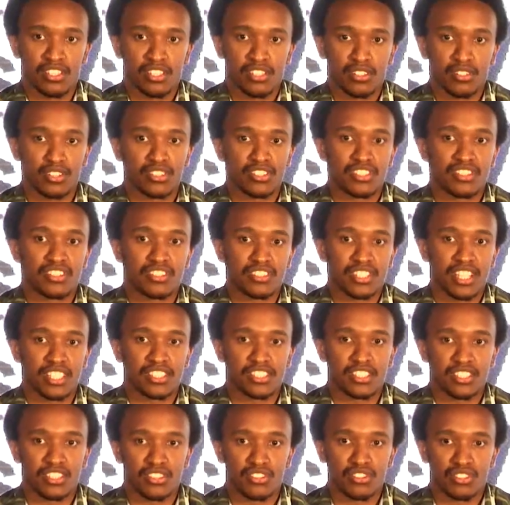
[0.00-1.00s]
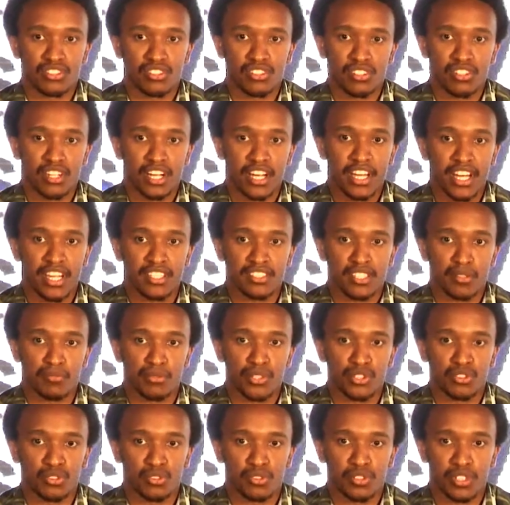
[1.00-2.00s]
because AI is
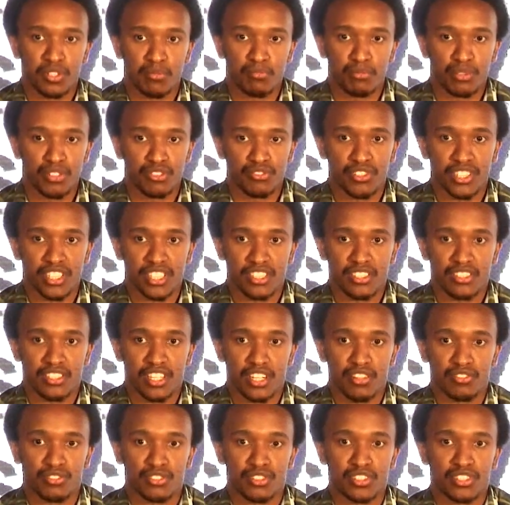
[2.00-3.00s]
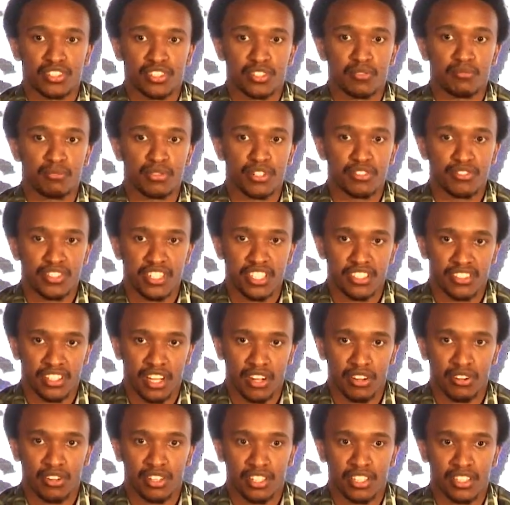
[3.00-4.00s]
supposed to improve on itself, so it's improving its
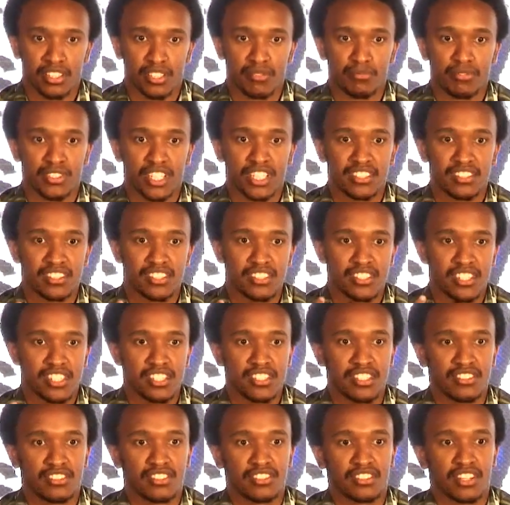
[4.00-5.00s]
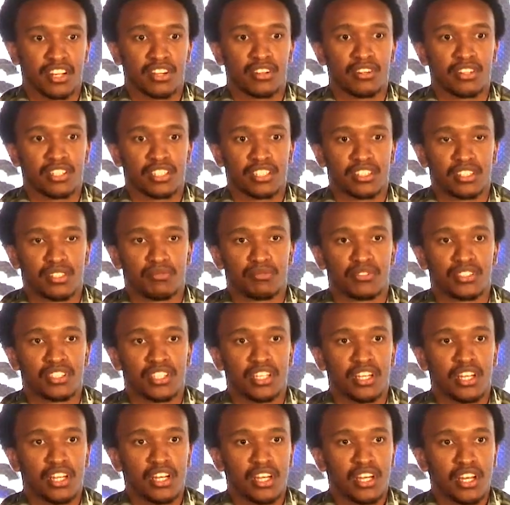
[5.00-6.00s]
algorithms. As it changes these algorithms,
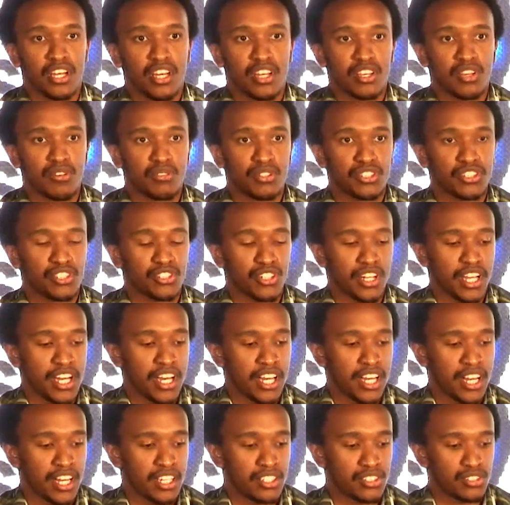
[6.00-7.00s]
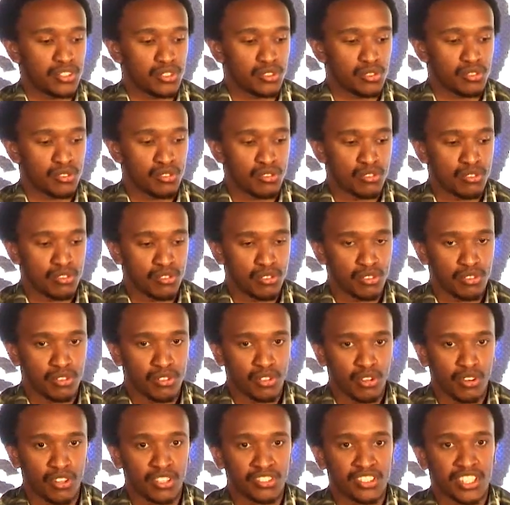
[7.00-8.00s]
you want your AI to
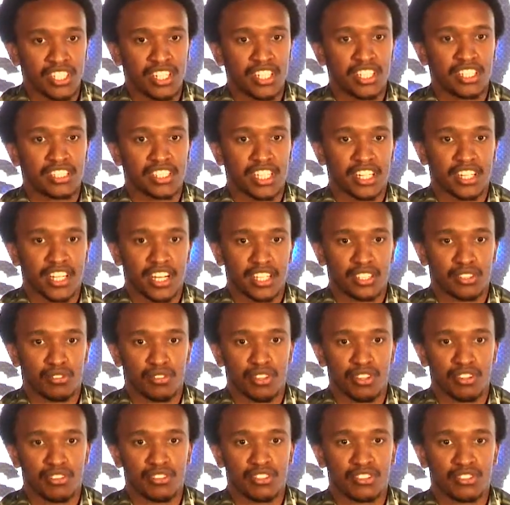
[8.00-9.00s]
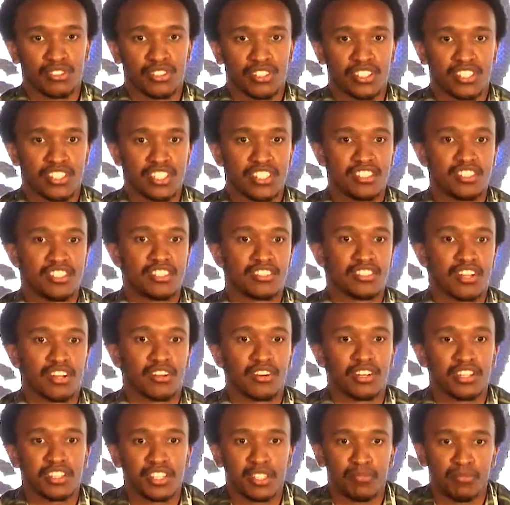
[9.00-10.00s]
constantly interact with you. It's not changing its
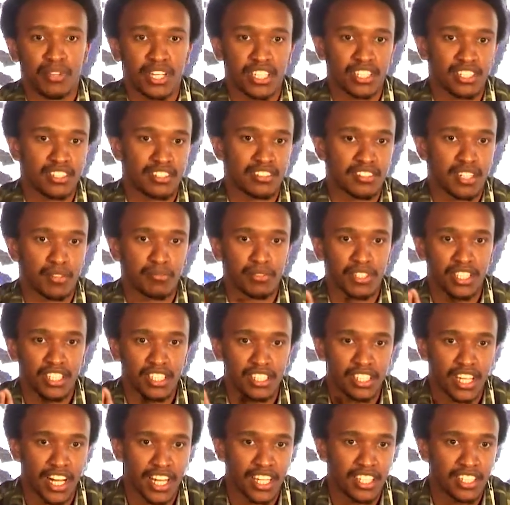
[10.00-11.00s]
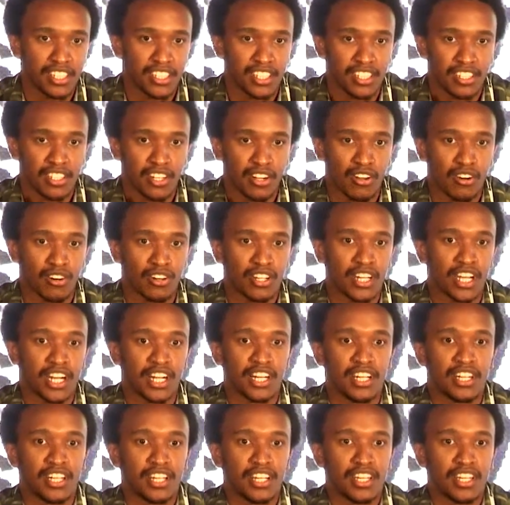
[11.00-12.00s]
algorithm like it's some kid hiding in the corner
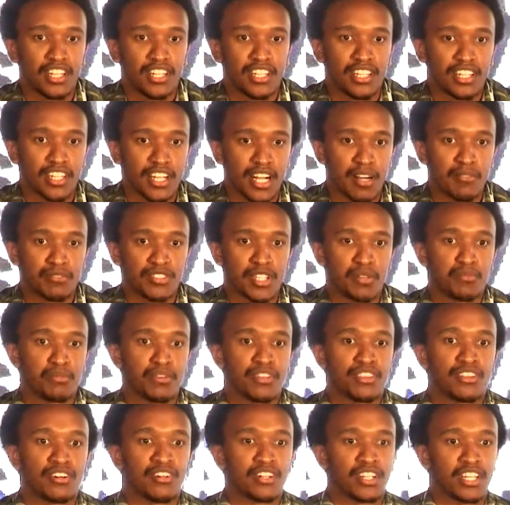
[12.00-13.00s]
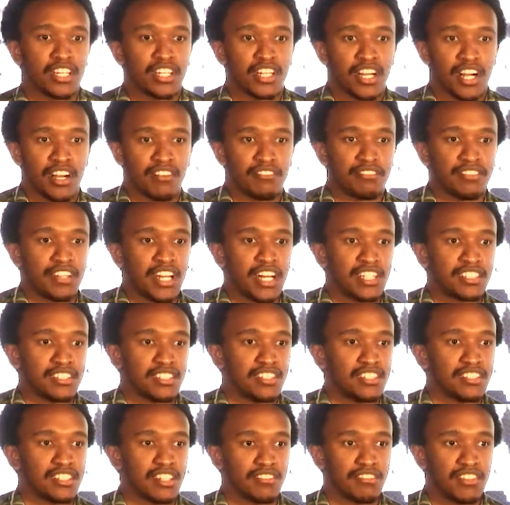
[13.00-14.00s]
and comes up with, okay, I've learned
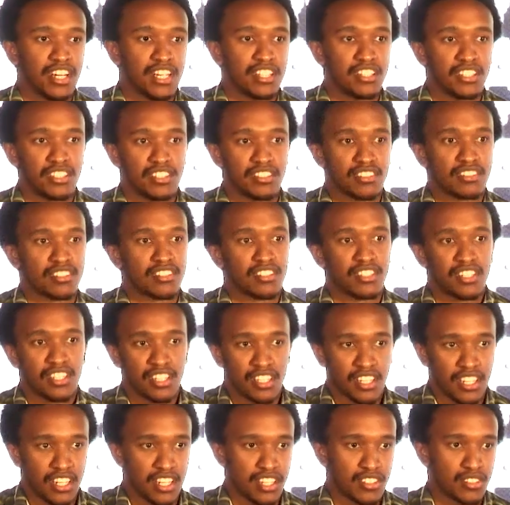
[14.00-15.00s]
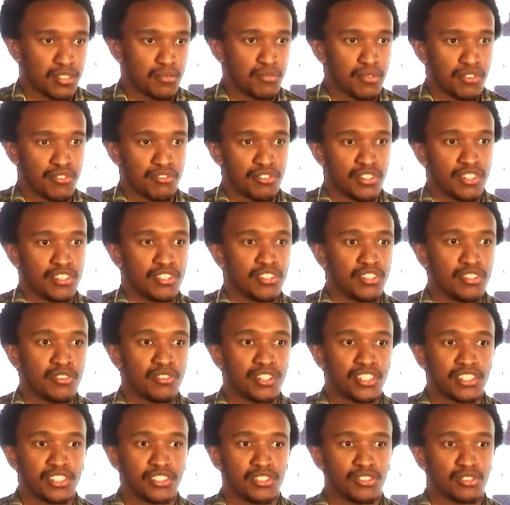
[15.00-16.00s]
this, I've done this, let's move on. You
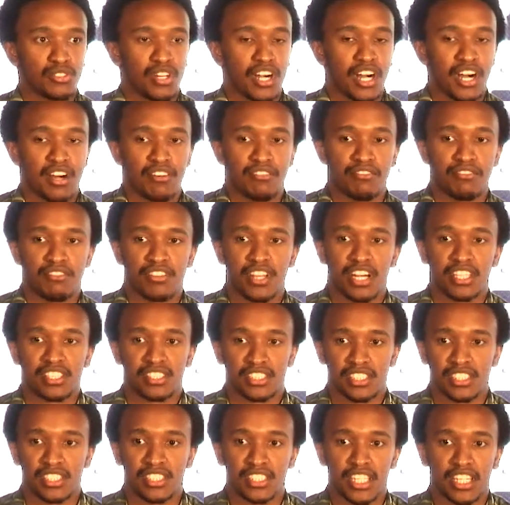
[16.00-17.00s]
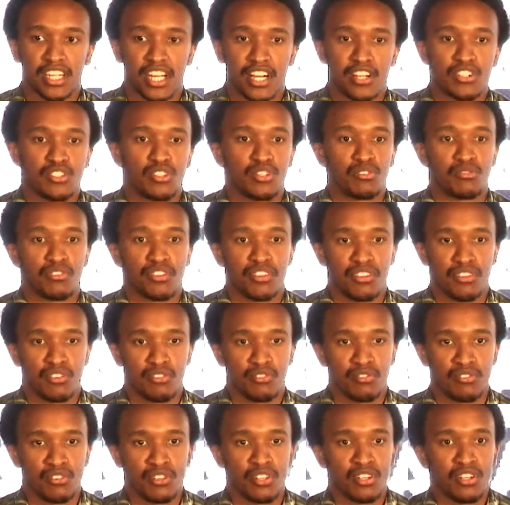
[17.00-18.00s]
want it to have that interaction with
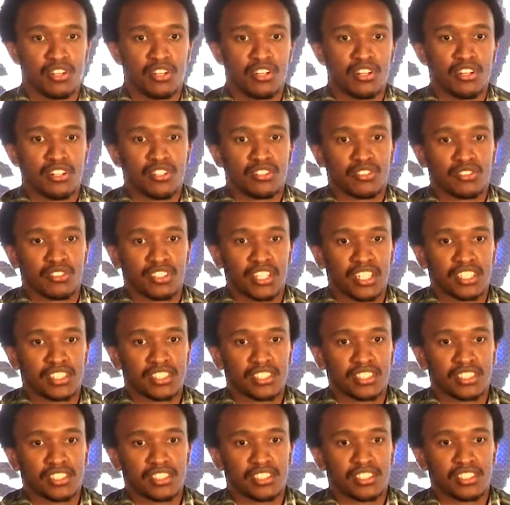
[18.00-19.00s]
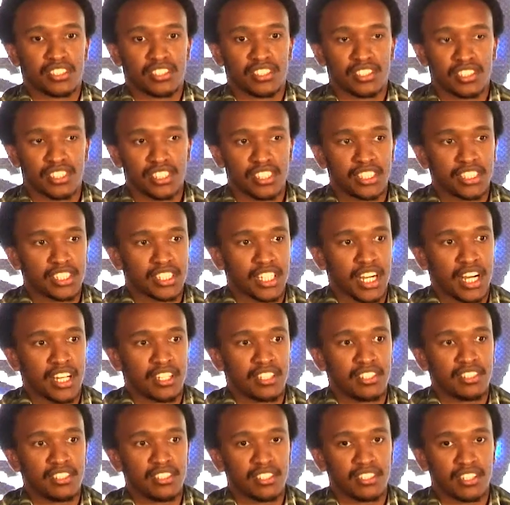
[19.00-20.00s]
you so that it
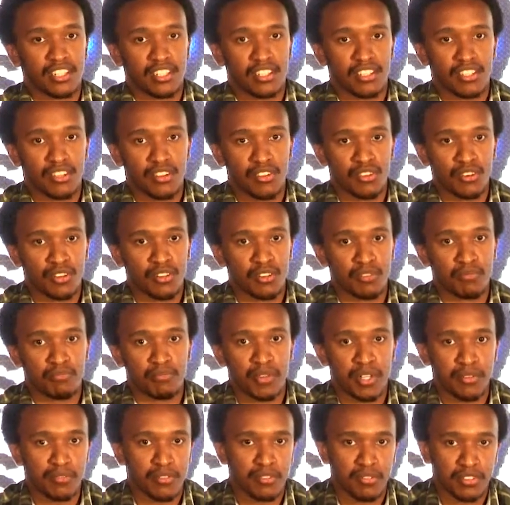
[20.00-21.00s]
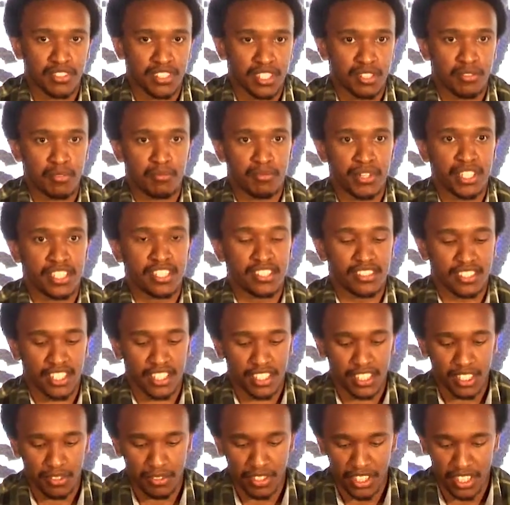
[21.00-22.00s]
can, though some you may
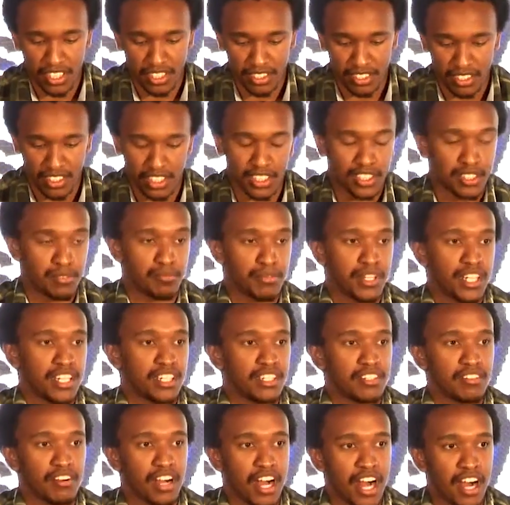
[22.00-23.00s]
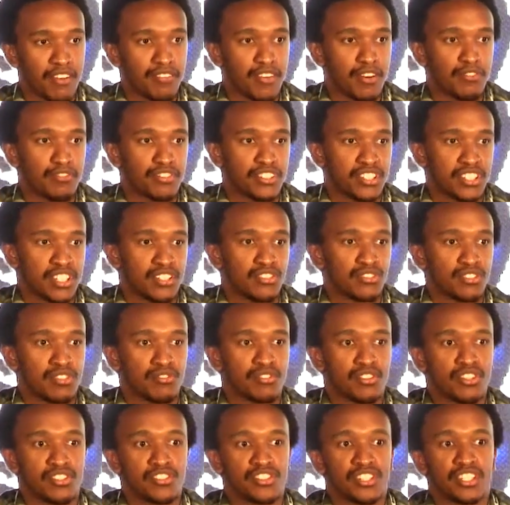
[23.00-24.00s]
disagree with this, it may have a sense
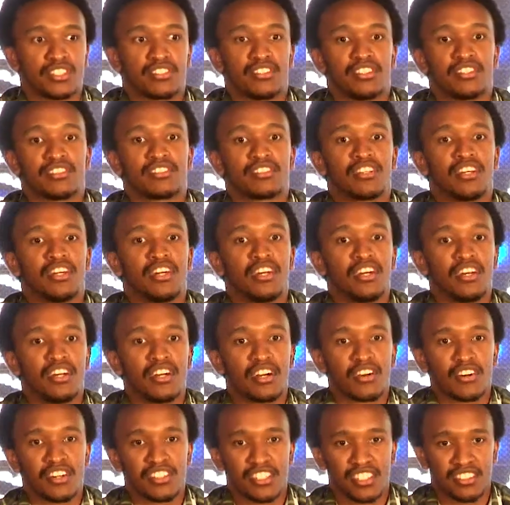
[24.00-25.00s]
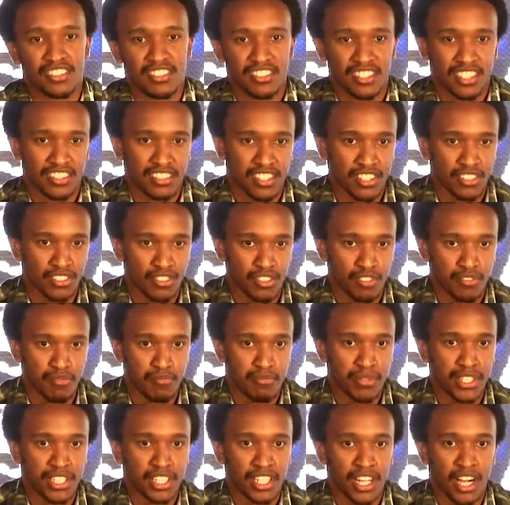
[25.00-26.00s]
of consciousness. Consciousness is a sense of
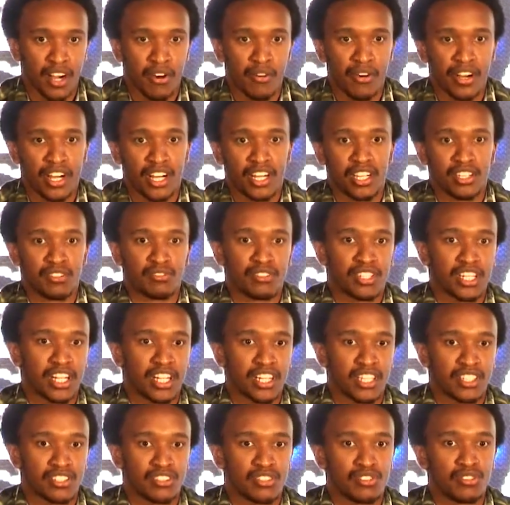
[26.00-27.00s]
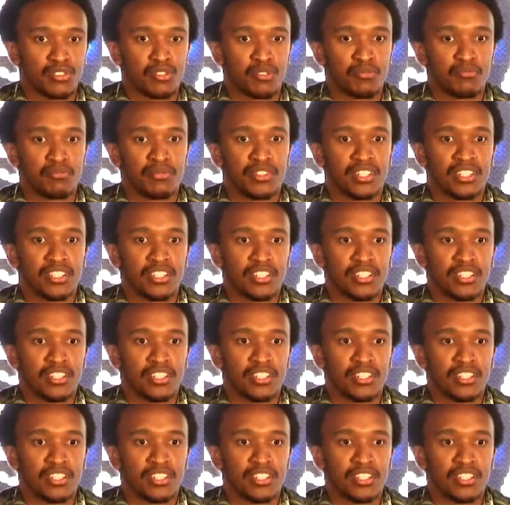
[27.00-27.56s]
being aware, and we can assume